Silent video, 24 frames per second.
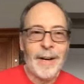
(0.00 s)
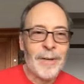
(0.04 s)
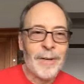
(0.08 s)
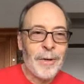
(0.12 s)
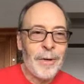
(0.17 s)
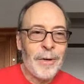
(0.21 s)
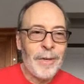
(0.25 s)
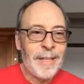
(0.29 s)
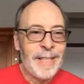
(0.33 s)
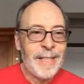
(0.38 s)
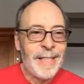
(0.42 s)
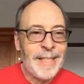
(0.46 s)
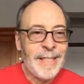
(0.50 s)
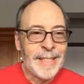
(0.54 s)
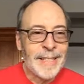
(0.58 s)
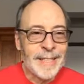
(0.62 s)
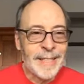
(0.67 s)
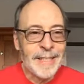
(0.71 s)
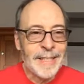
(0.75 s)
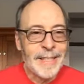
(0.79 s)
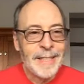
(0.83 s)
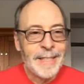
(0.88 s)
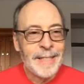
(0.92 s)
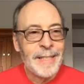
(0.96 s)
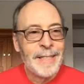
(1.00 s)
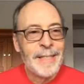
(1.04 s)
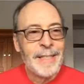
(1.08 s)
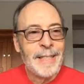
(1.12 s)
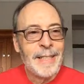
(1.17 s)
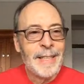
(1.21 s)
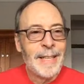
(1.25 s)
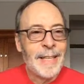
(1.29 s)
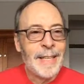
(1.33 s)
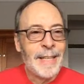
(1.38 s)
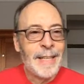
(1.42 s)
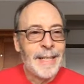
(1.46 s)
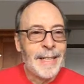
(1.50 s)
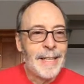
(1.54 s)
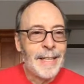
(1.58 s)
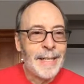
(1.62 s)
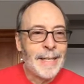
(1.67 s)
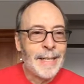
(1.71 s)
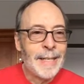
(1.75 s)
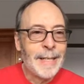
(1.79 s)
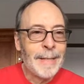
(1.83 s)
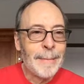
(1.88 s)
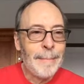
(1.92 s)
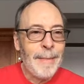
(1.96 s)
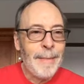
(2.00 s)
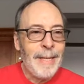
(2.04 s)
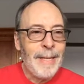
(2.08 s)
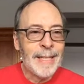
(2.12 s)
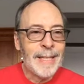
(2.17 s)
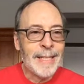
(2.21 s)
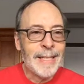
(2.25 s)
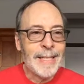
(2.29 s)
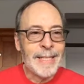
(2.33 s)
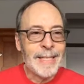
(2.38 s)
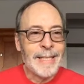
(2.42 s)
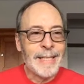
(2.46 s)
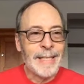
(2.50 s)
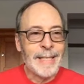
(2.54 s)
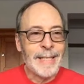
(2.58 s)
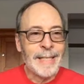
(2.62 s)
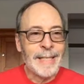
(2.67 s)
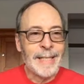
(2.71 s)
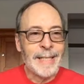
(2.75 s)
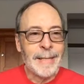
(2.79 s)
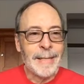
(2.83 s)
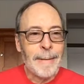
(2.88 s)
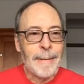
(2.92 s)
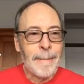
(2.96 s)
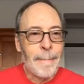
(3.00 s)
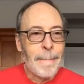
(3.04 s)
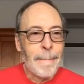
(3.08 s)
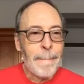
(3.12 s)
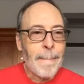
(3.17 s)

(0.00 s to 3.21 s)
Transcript: are all here. Uh, Mia is here.